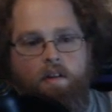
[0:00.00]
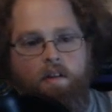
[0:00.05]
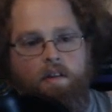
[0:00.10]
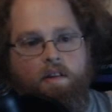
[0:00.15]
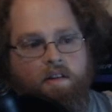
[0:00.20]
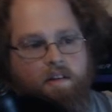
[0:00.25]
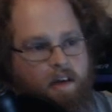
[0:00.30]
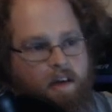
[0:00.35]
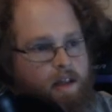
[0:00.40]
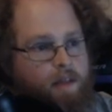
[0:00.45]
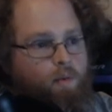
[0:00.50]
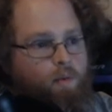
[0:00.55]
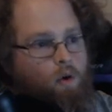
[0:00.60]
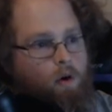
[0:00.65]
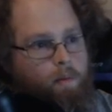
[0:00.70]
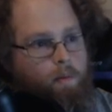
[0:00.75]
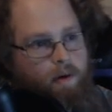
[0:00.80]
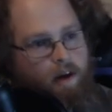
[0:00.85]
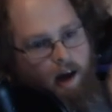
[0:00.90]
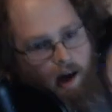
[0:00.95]
The death
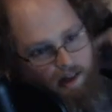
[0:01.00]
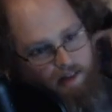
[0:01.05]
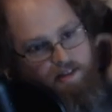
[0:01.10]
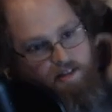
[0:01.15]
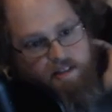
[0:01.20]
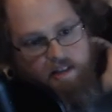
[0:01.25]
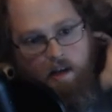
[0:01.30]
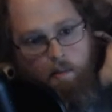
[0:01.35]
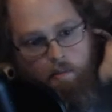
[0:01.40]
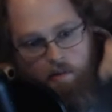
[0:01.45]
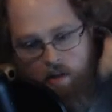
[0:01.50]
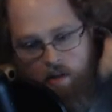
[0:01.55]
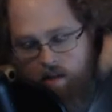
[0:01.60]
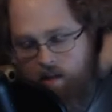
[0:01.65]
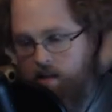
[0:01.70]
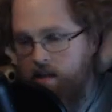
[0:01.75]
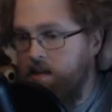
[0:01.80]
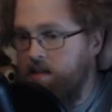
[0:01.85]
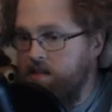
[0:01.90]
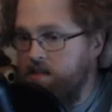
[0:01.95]
warp concept
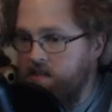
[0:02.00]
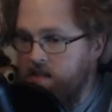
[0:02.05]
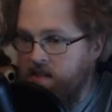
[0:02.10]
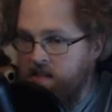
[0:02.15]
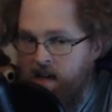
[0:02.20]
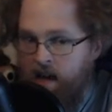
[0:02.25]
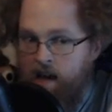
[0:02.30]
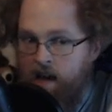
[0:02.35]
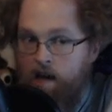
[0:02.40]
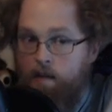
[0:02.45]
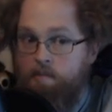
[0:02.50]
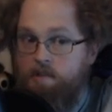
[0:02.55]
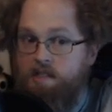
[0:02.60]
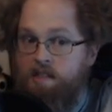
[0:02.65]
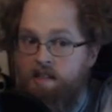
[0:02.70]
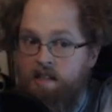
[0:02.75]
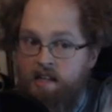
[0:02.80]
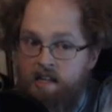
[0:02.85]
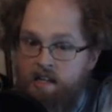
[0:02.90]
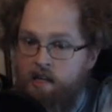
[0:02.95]
is the game is
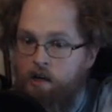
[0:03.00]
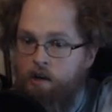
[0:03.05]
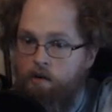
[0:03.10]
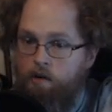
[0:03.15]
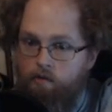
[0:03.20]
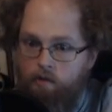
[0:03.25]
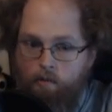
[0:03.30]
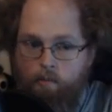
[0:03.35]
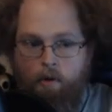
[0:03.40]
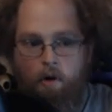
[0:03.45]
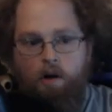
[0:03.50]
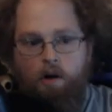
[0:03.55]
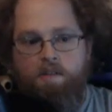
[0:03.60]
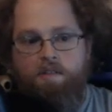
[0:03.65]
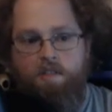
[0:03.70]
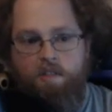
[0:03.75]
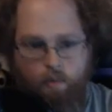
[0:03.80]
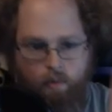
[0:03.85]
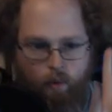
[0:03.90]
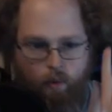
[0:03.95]
linear for
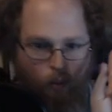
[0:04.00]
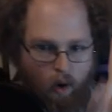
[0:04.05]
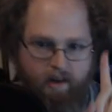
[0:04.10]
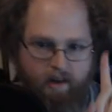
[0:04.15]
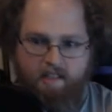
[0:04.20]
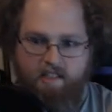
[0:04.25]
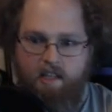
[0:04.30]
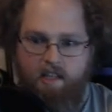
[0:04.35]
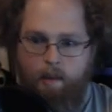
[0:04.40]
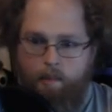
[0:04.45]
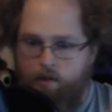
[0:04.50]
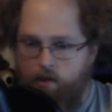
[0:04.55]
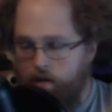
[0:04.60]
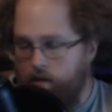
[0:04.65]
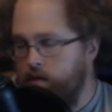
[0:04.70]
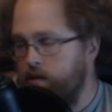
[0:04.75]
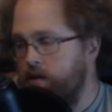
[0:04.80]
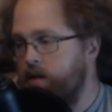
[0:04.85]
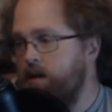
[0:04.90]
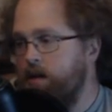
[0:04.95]
bosses with one exception.